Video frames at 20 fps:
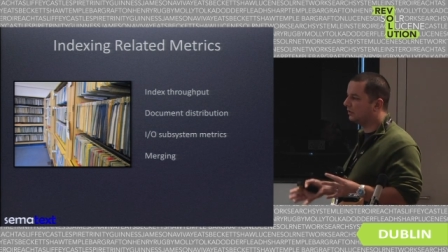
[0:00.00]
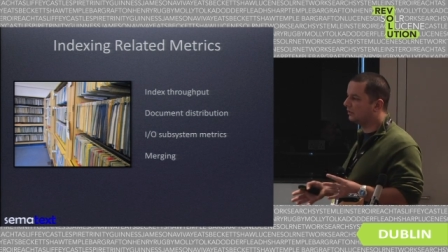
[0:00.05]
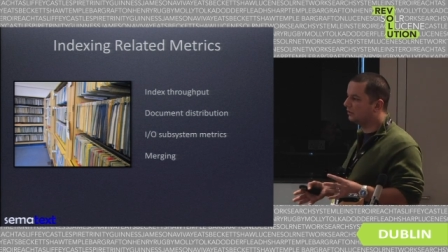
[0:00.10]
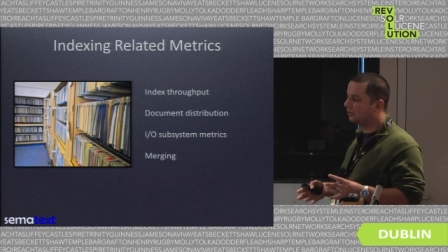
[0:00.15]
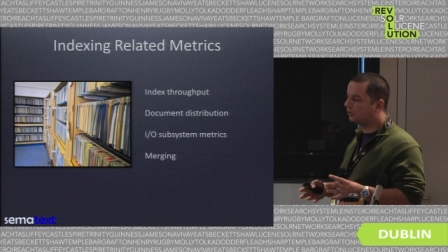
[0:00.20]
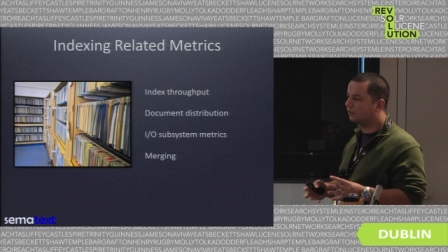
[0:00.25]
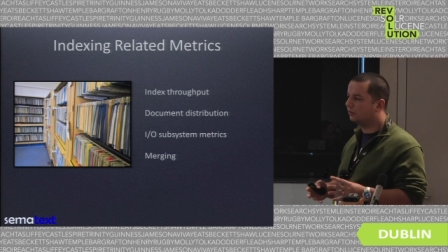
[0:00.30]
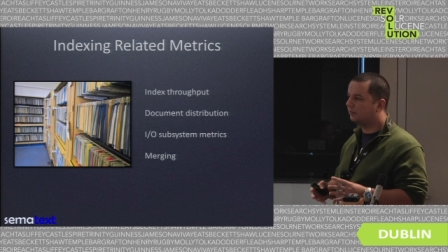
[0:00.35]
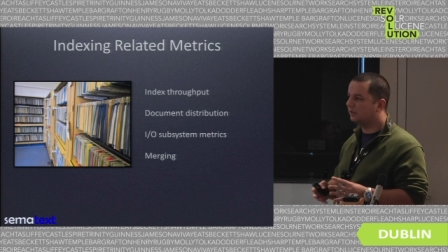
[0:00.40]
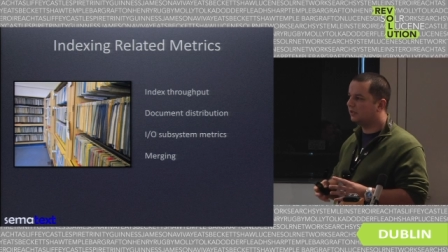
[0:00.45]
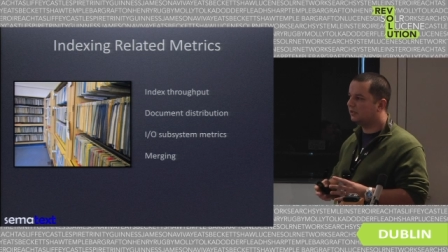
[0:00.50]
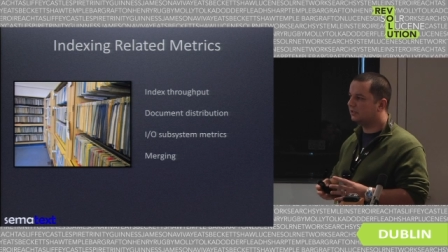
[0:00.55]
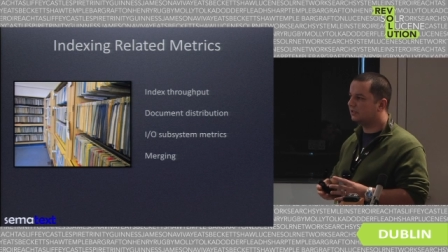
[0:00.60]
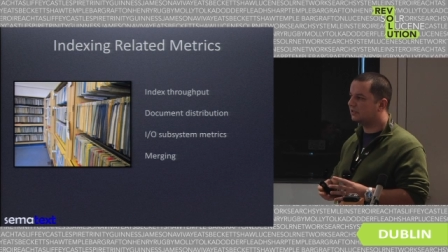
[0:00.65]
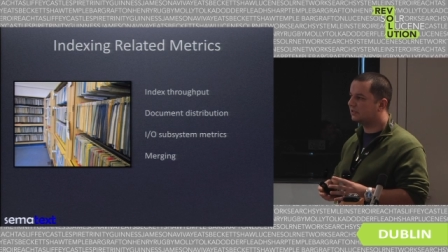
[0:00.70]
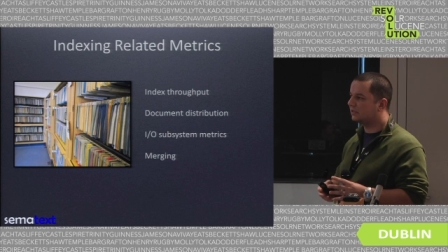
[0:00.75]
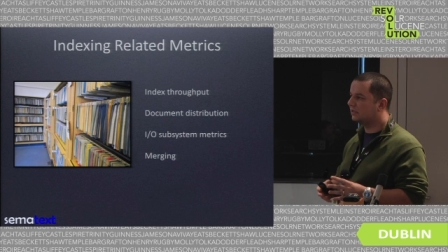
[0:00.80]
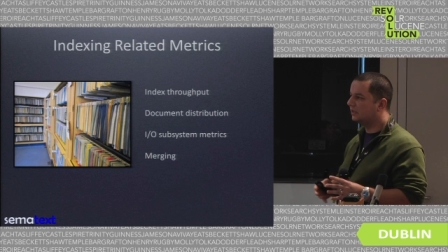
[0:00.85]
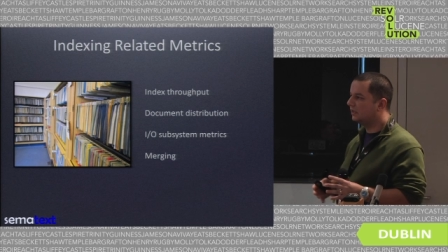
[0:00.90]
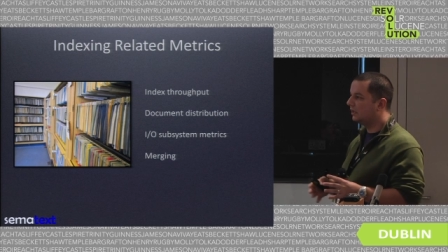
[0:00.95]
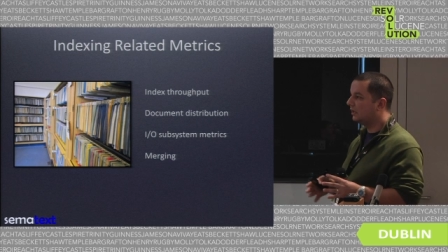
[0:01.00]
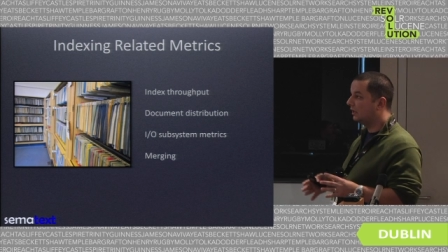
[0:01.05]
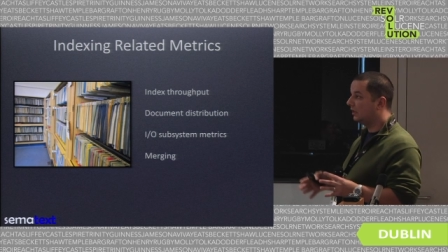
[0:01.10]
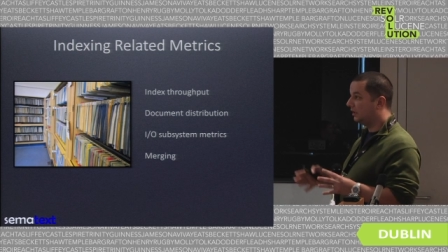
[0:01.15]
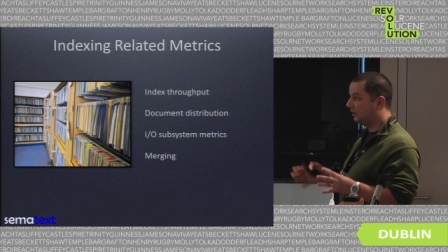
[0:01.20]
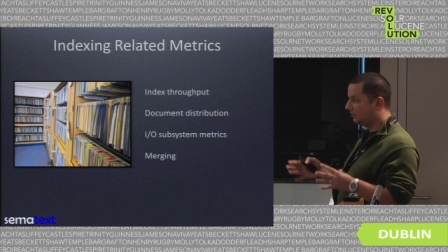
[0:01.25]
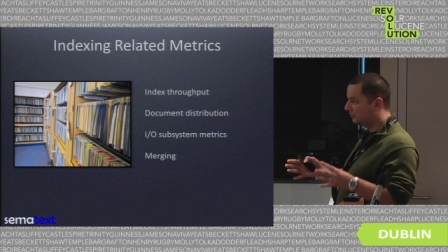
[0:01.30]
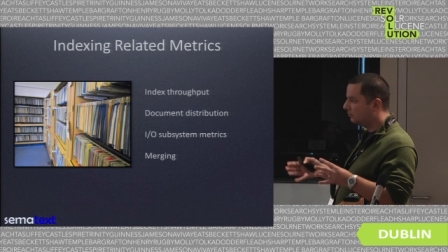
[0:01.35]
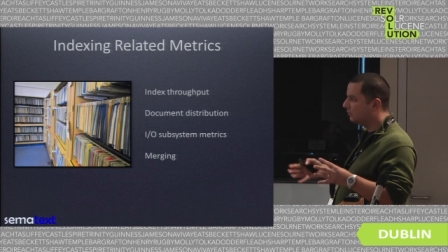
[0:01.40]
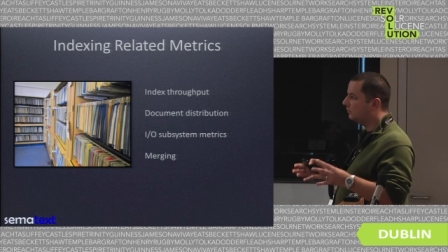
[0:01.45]
the documents
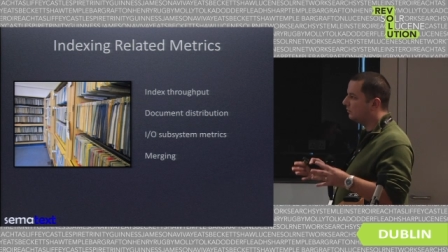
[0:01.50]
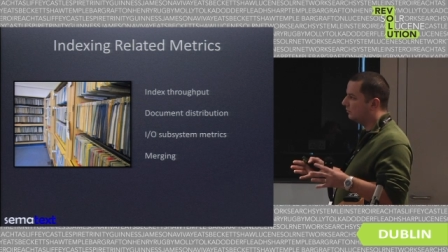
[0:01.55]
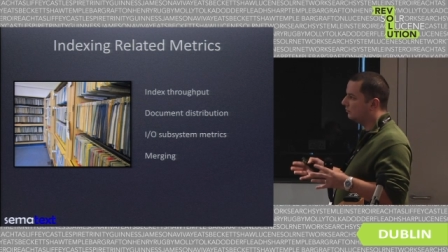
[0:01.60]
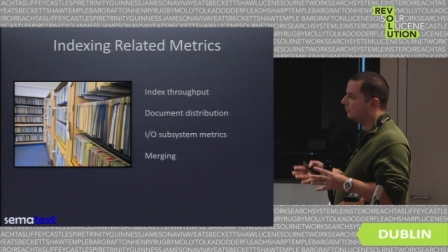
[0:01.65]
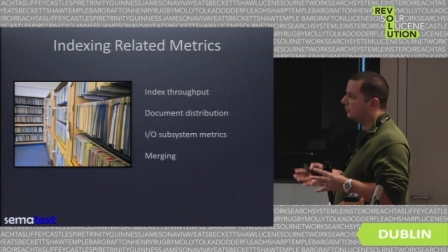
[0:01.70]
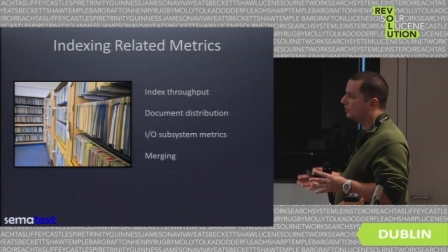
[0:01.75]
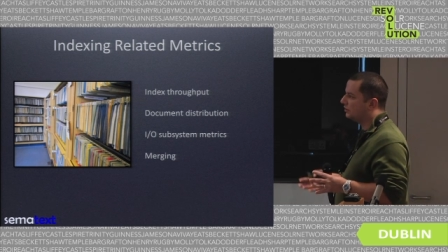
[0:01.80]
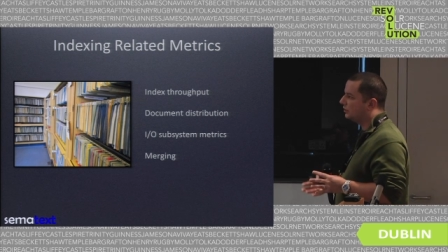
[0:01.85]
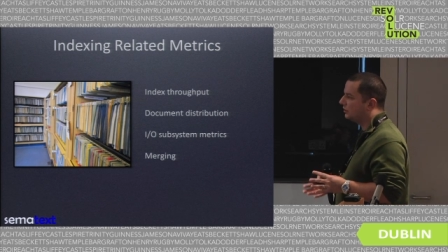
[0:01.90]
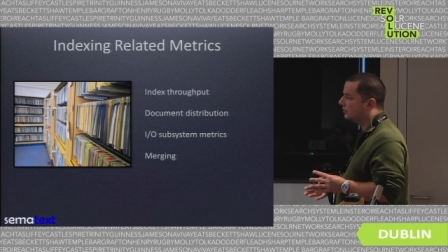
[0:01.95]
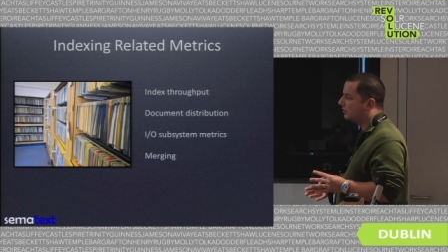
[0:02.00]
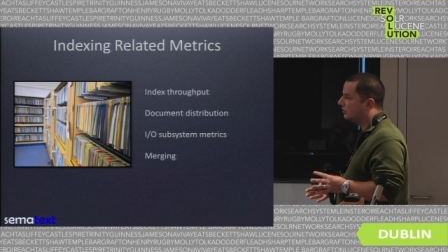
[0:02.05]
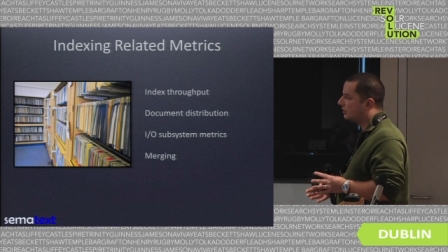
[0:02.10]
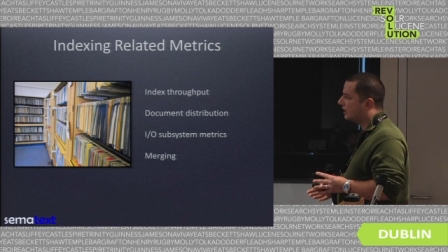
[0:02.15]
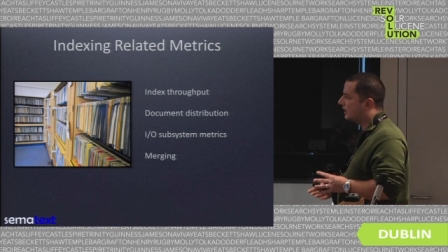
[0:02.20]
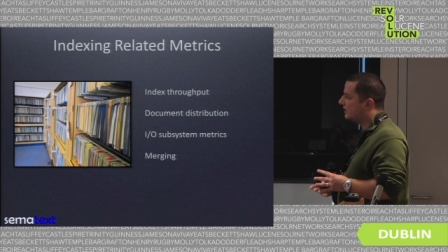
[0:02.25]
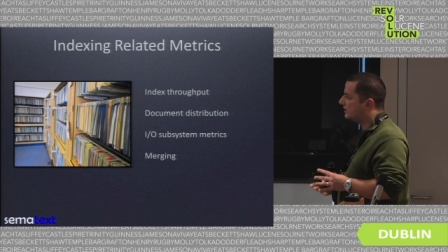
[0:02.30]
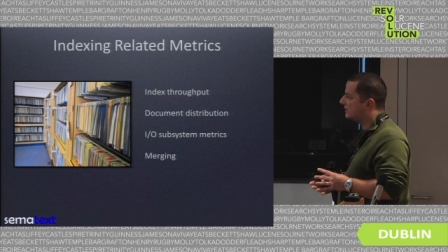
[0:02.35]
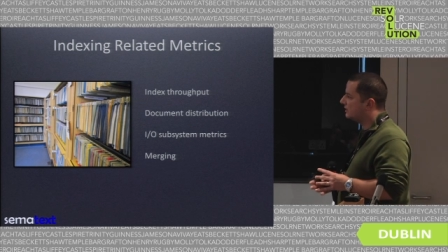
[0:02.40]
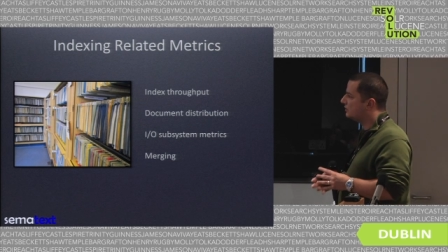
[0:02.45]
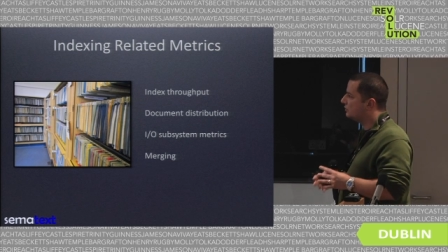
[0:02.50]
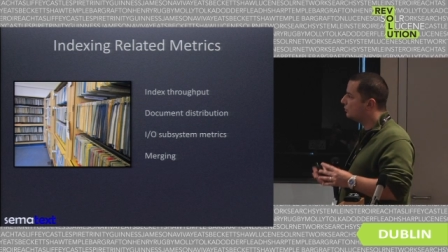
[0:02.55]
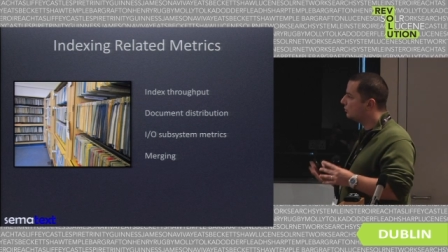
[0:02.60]
in general cases,